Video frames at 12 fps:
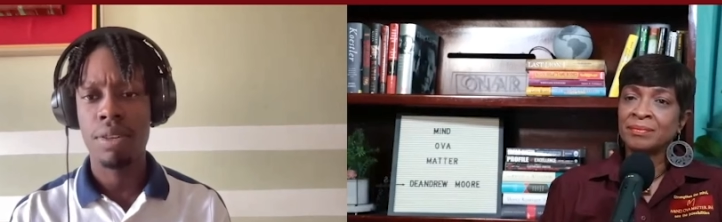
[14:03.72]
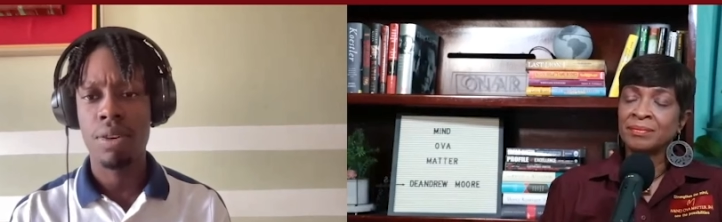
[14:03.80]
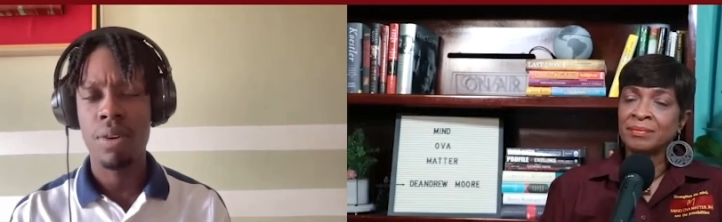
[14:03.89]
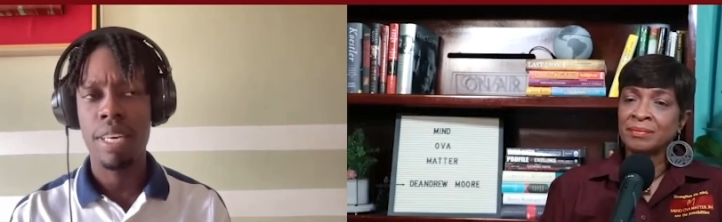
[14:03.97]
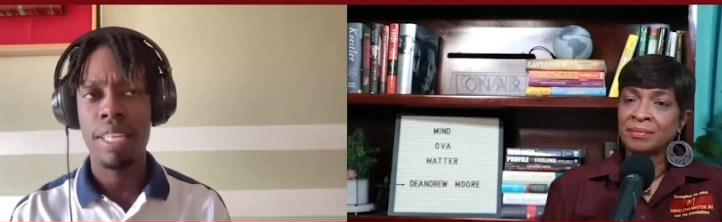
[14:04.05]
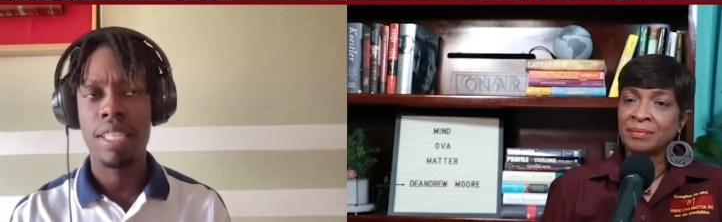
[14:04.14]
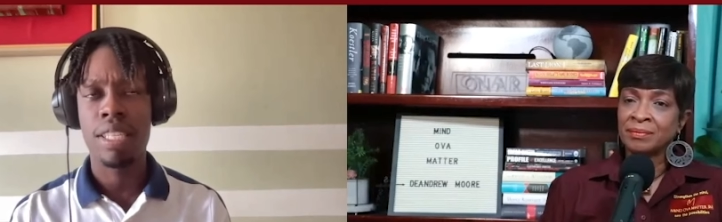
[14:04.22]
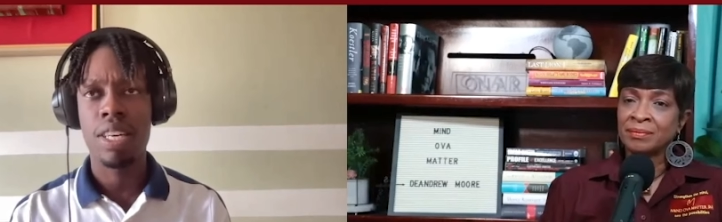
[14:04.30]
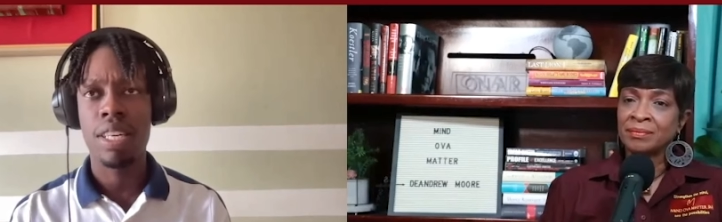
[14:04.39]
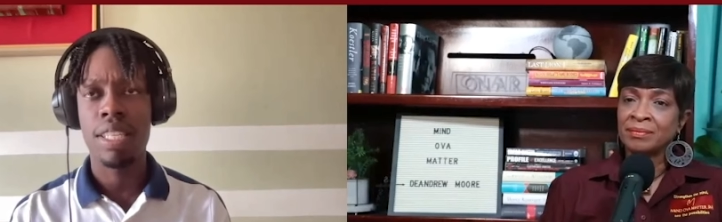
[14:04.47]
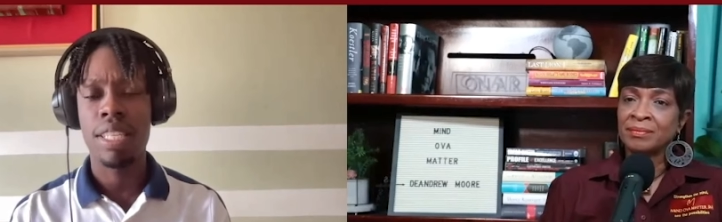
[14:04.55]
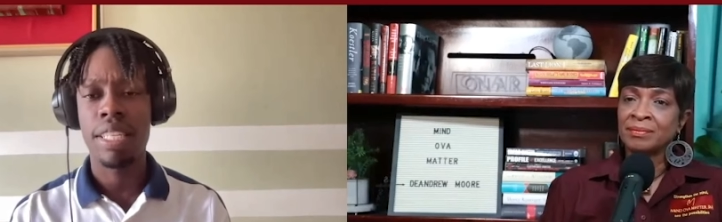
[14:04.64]
Speaker 1: So it's
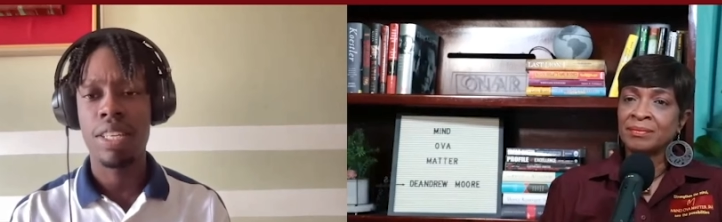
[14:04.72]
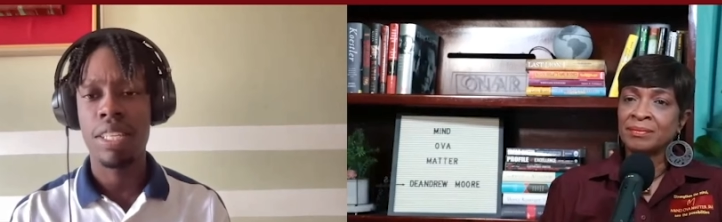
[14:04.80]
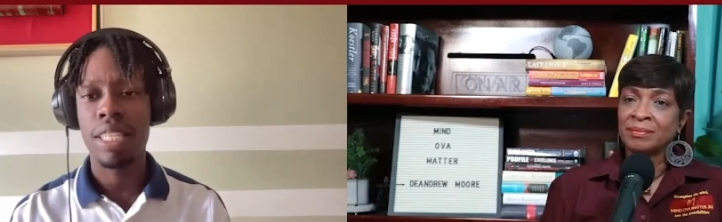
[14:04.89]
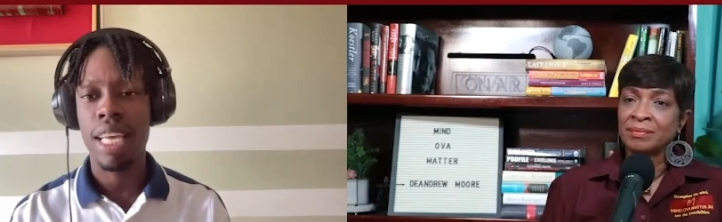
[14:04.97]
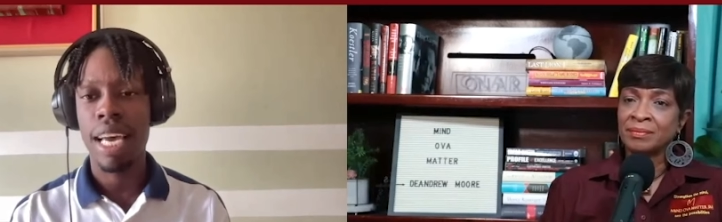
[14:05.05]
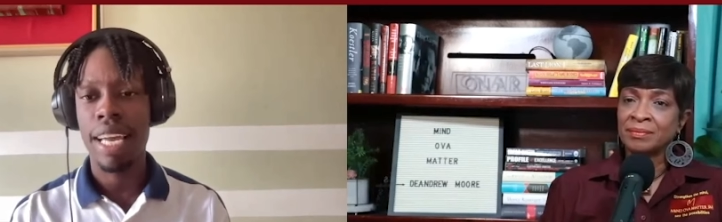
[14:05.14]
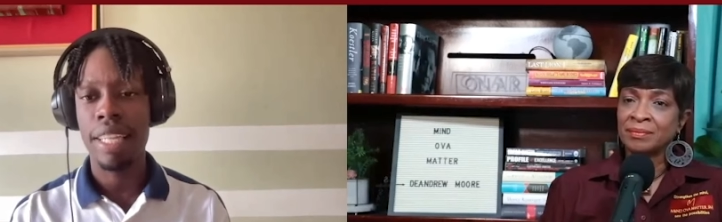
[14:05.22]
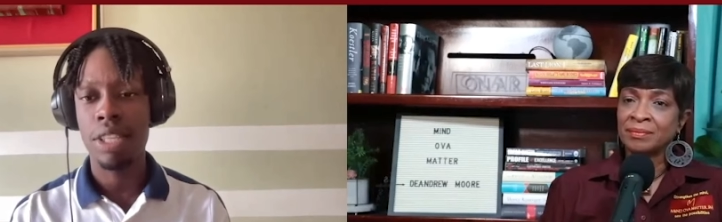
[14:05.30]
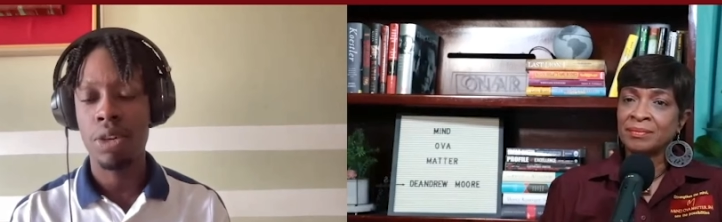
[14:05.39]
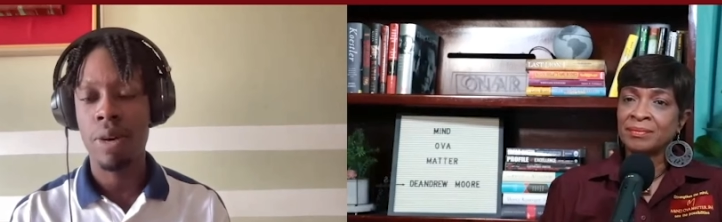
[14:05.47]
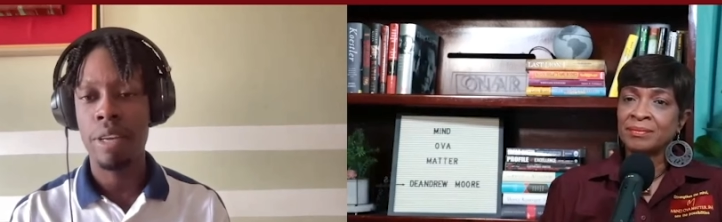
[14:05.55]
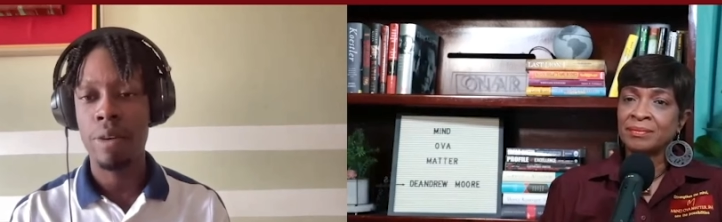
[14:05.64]
not it's not tied
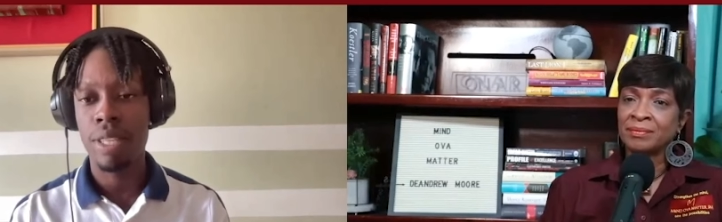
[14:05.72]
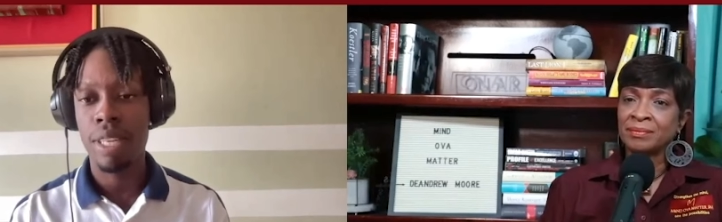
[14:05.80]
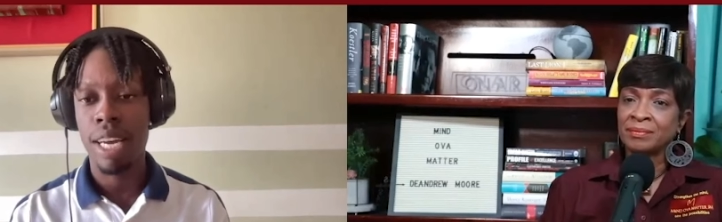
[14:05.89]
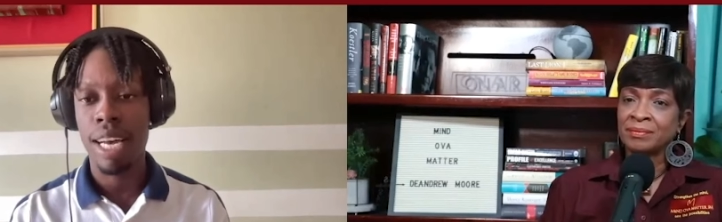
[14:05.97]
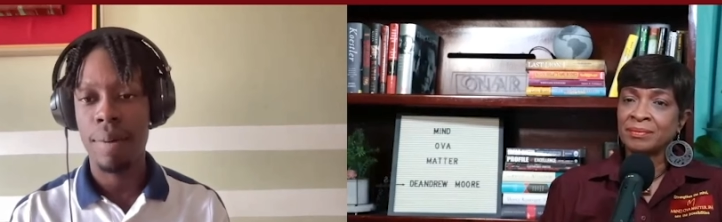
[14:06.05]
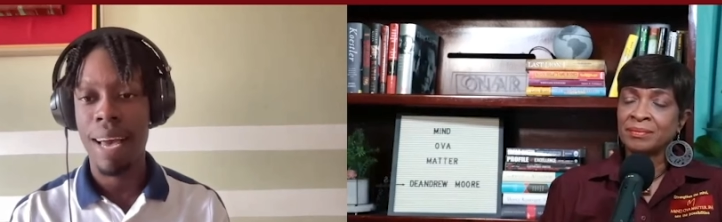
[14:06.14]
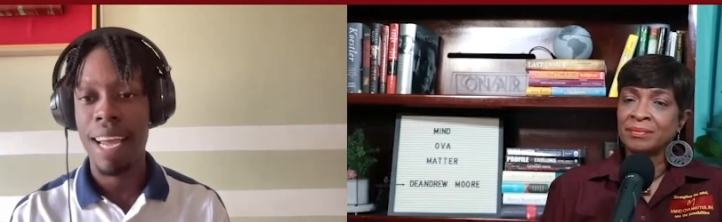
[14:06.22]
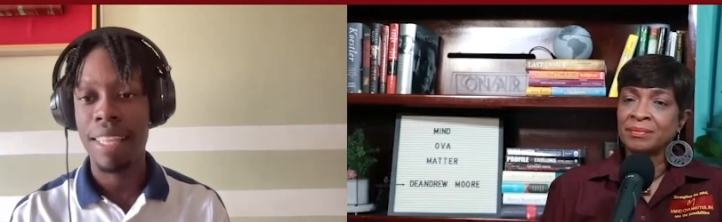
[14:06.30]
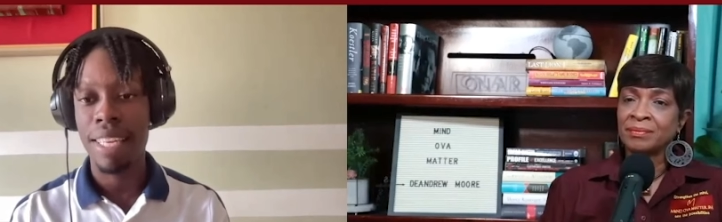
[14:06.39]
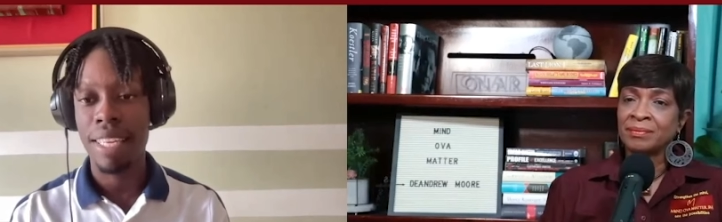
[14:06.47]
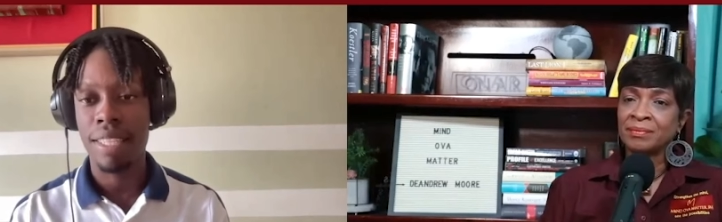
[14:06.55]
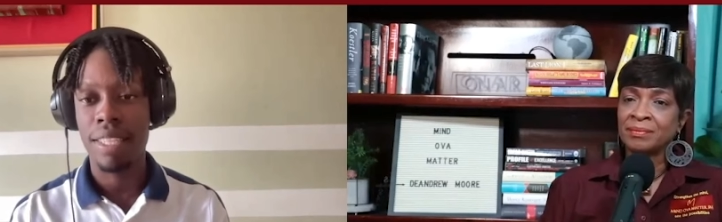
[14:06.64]
to a user um,
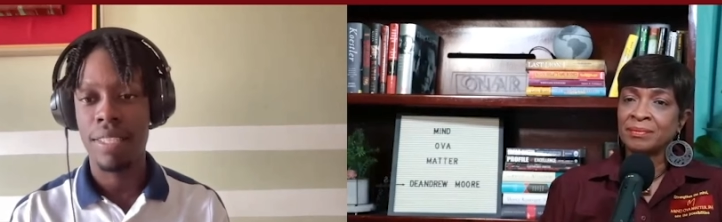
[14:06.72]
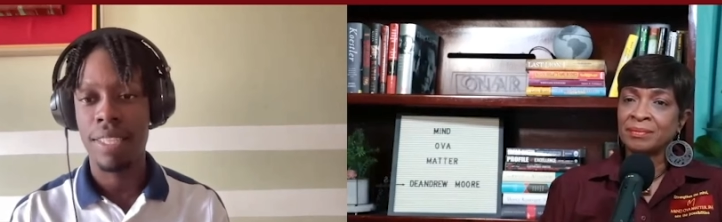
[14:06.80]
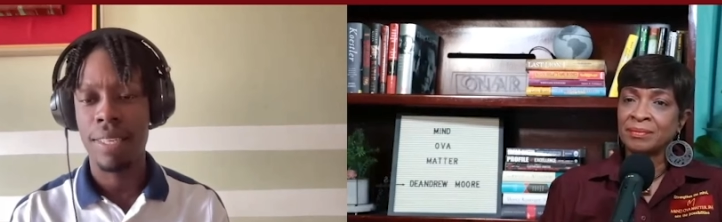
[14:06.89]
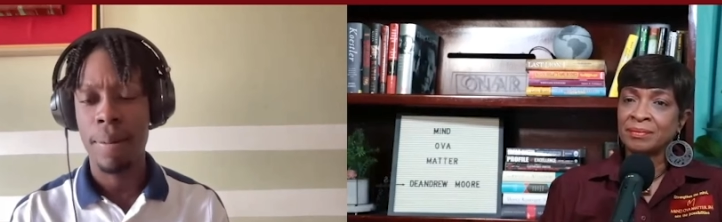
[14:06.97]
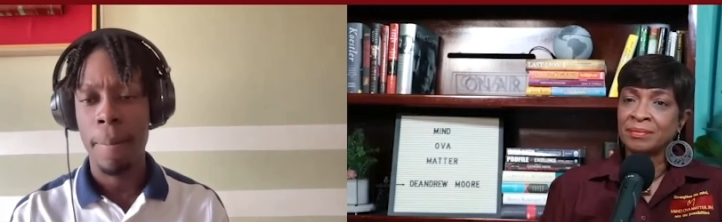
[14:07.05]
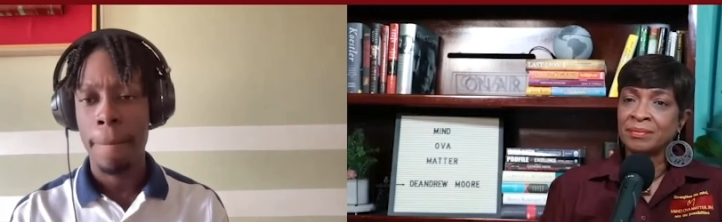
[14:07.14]
identity.